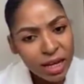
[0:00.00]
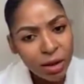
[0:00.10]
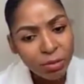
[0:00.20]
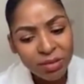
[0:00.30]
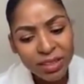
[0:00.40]

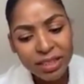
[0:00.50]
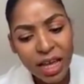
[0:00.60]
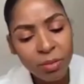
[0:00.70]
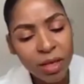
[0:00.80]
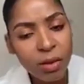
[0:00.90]
that's how come
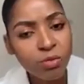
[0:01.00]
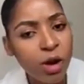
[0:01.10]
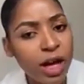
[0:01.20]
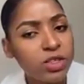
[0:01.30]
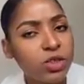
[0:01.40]
the time
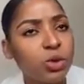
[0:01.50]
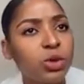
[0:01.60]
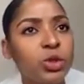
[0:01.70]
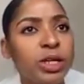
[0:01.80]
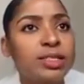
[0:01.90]
came for us
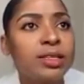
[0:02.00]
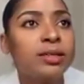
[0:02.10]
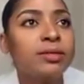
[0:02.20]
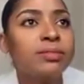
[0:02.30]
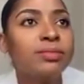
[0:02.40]
to go
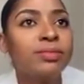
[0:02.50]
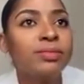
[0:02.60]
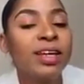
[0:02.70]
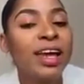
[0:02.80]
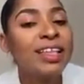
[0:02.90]
to SA.
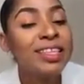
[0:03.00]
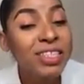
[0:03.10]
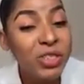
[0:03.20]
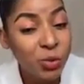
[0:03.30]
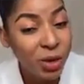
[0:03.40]

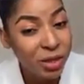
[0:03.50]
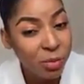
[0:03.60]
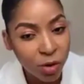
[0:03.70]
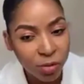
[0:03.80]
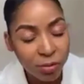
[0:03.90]
And this is
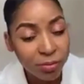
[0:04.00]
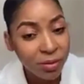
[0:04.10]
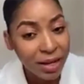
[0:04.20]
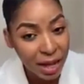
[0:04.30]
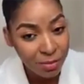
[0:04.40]
where the
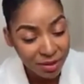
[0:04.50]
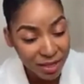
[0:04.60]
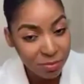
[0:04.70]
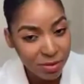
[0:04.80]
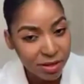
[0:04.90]
problem
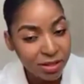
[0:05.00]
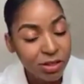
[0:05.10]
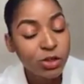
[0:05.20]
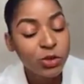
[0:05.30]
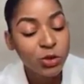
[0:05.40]
came
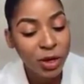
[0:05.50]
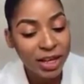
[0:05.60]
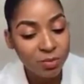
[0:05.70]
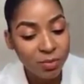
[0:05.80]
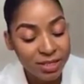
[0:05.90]
in.
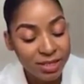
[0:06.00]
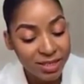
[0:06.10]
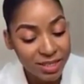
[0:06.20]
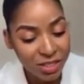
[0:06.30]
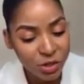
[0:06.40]
You guys
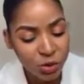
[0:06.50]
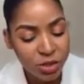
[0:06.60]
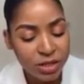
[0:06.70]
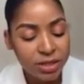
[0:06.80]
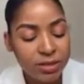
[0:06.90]
must
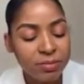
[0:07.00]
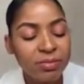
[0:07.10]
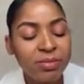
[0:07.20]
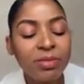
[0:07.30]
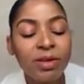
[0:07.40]
listen to
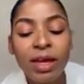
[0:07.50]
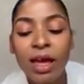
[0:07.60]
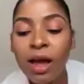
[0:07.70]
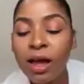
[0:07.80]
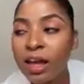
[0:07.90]
this.
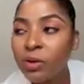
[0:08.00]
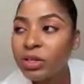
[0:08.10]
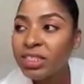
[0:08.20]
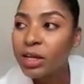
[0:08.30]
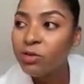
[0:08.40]

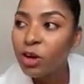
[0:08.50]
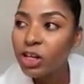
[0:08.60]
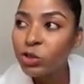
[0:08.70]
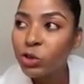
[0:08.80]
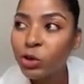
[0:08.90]
It was time
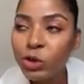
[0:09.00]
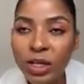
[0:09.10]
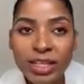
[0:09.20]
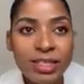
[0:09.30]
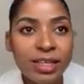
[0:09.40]
for us to
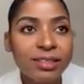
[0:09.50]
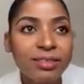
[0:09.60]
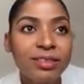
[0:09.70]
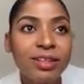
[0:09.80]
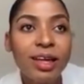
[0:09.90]
go to
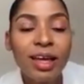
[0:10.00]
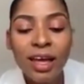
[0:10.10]
SA.